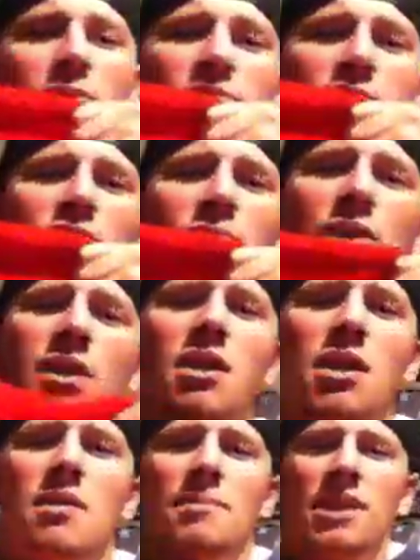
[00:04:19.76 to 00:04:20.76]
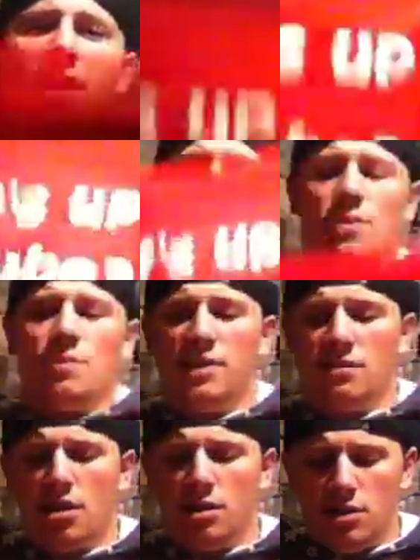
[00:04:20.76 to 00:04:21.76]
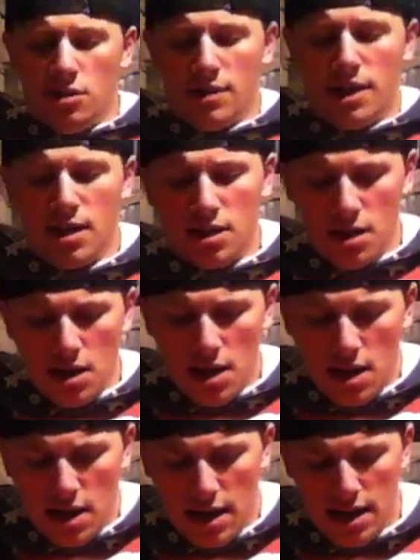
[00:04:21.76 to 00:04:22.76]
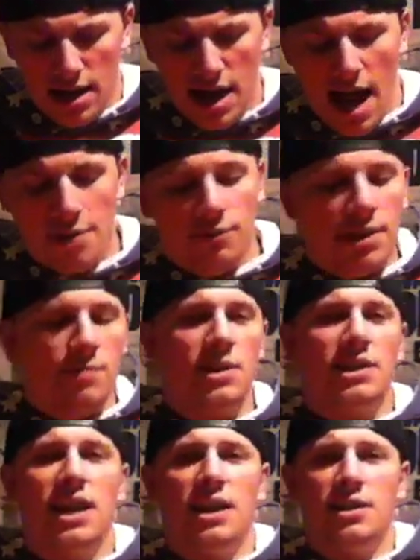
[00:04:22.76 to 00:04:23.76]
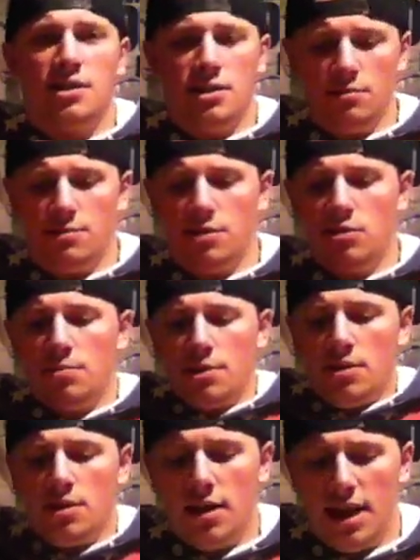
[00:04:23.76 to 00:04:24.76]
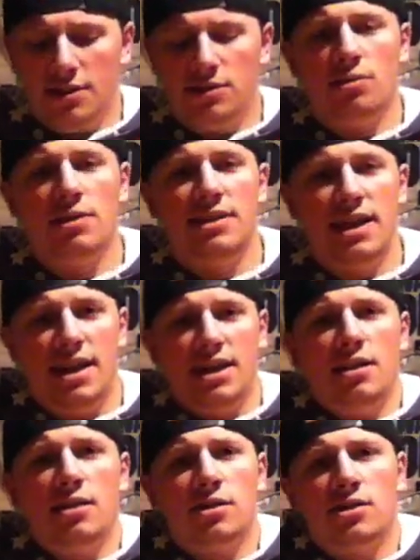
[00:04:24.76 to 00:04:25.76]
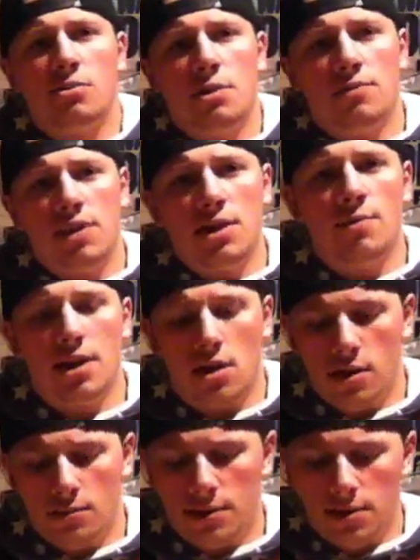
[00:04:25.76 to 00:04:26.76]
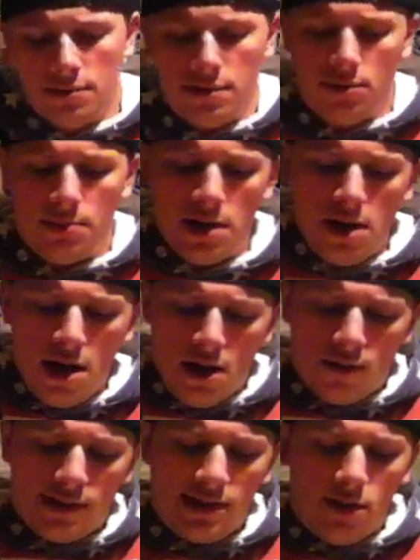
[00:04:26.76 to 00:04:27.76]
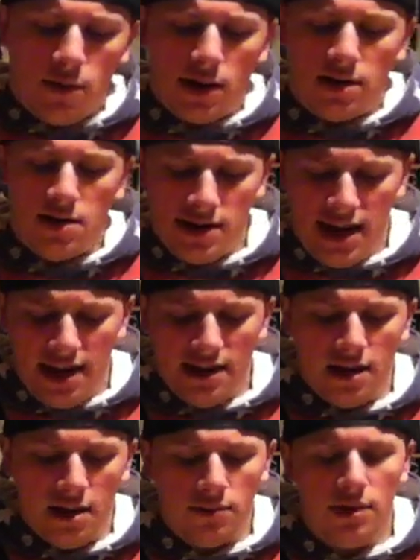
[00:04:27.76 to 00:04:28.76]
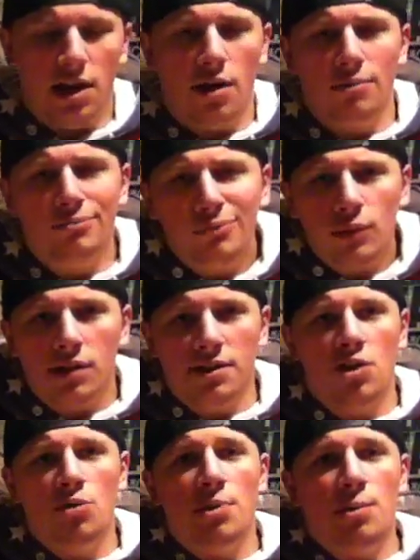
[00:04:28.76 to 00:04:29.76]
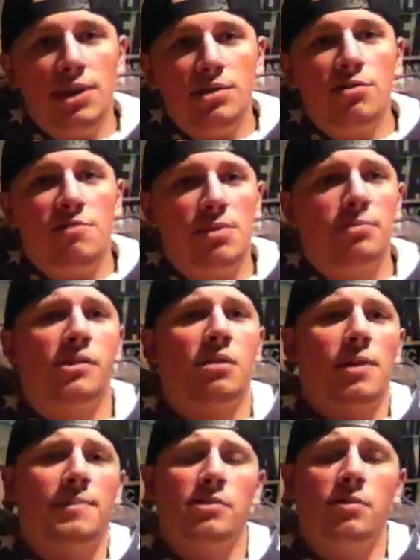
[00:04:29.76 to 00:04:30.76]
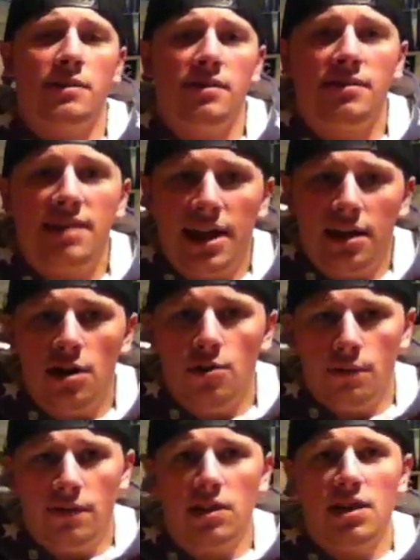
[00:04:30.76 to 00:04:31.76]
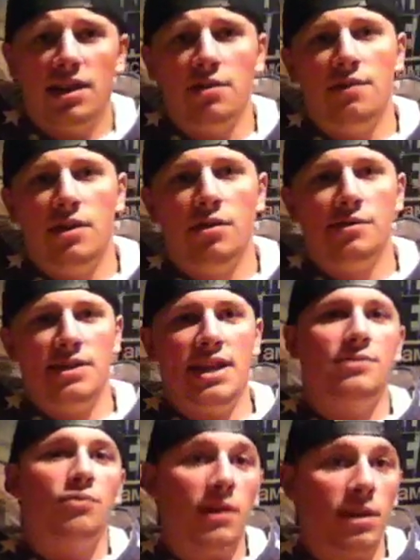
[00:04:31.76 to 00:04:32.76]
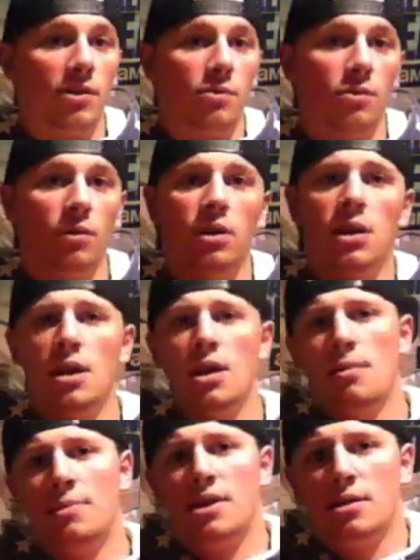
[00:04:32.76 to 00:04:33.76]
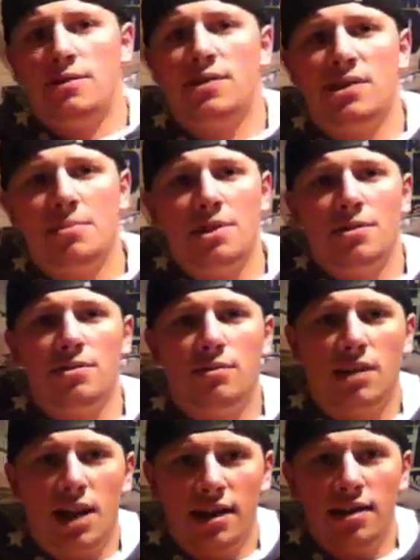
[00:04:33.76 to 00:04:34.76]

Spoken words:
Up YouTube, because when we started doing it, I really wanted to get into YouTube, and so did Danny. So we really went hard with YouTube. We're still working on getting well known, but we do have people come up to us and say we really like your videos, and that's really cool, because for someone who